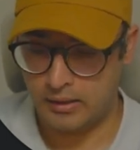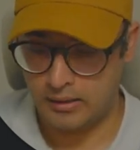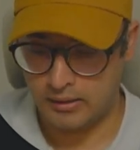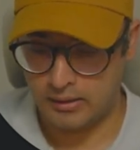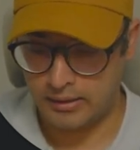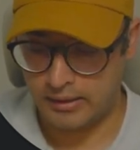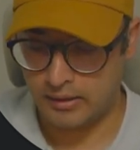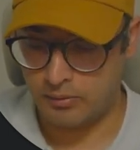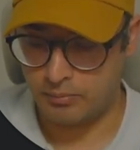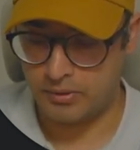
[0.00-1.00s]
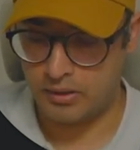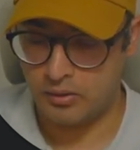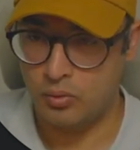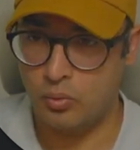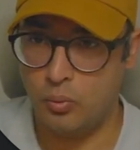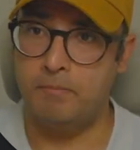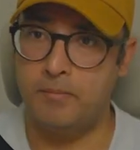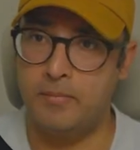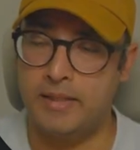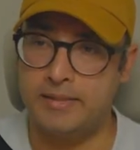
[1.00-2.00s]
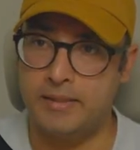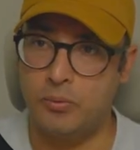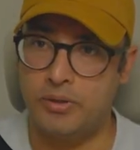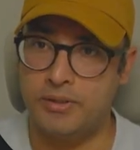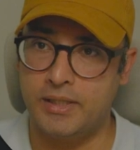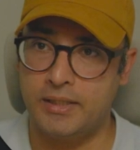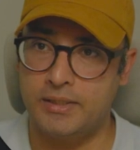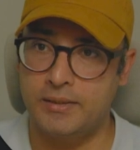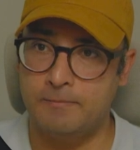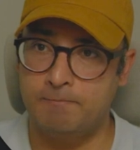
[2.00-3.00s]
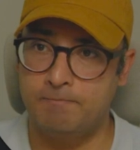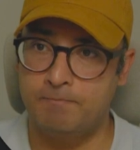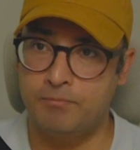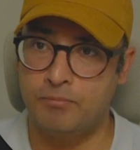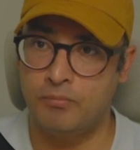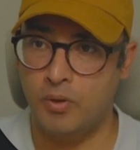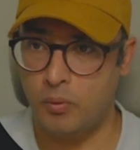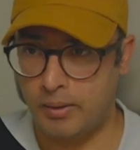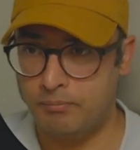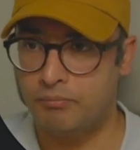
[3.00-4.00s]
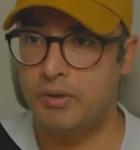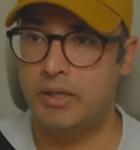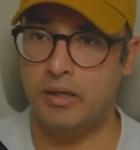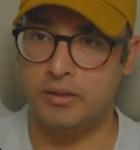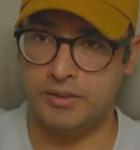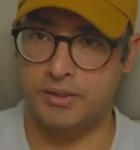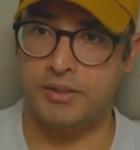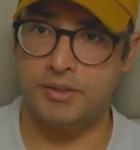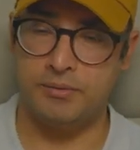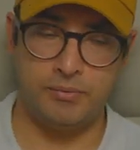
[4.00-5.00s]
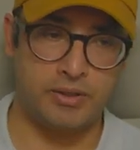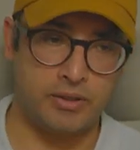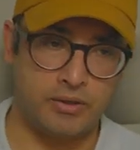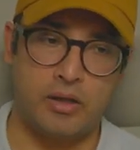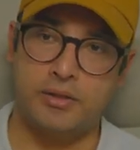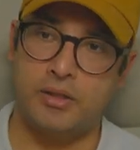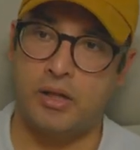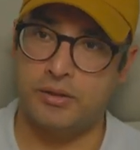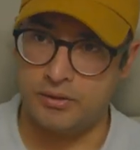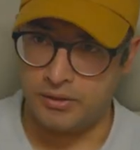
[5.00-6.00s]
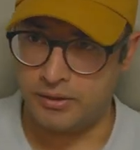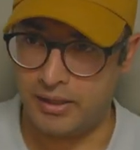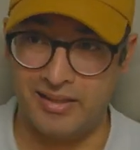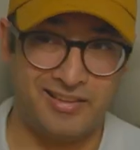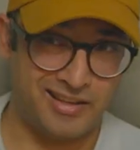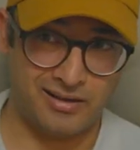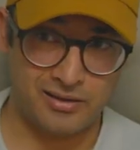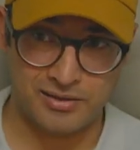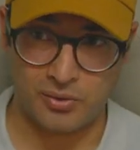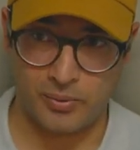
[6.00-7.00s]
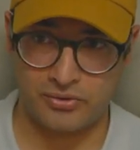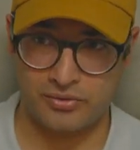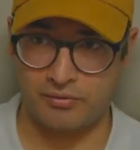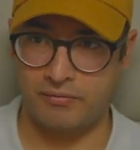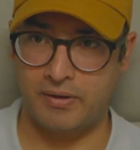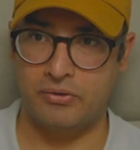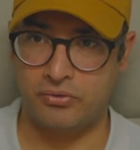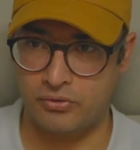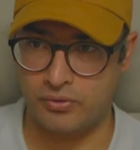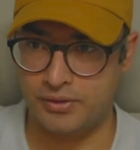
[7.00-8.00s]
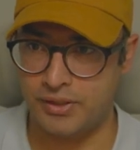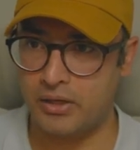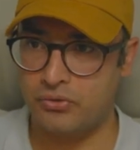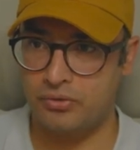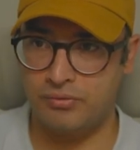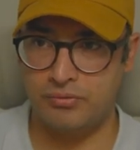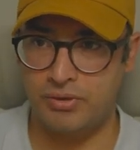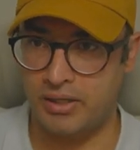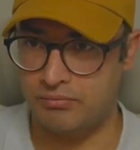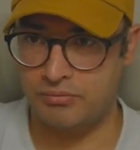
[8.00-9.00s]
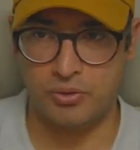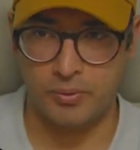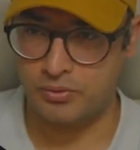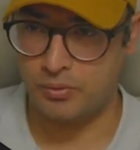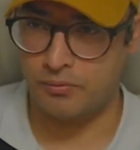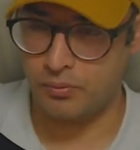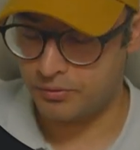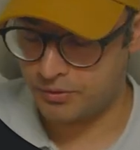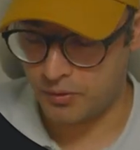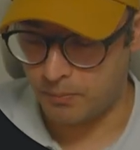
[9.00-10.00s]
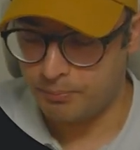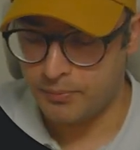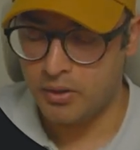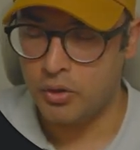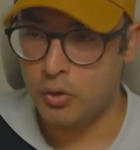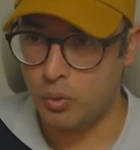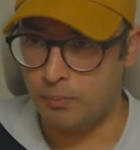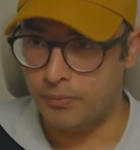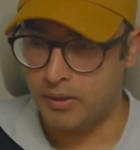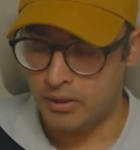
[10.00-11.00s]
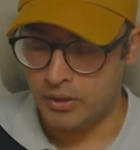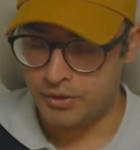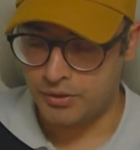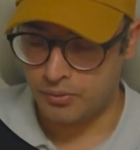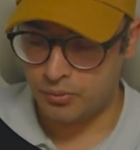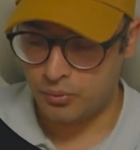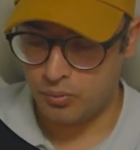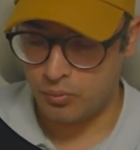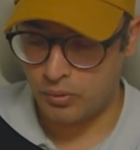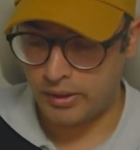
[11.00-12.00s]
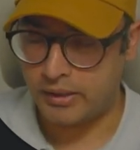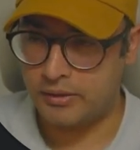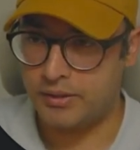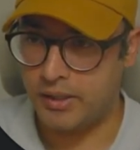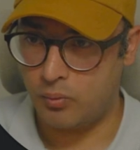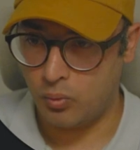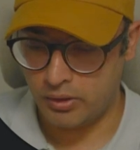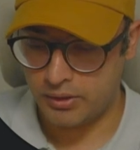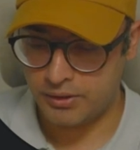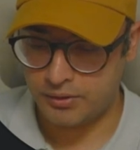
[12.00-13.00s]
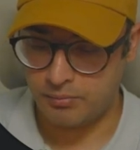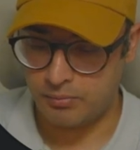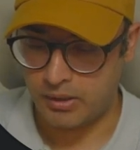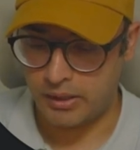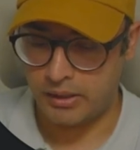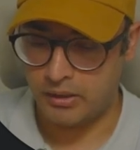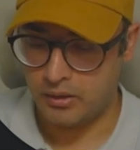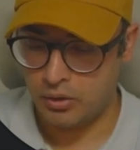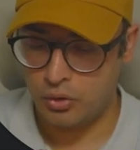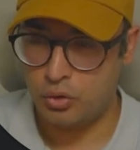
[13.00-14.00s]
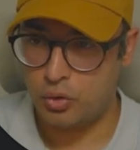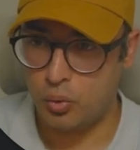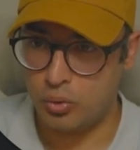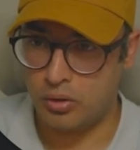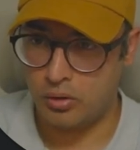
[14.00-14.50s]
help me with? Let's see what it says. Okay, it answers, it can answer questions on financial transactions and so on and so forth. So cool. So I can say, what is my total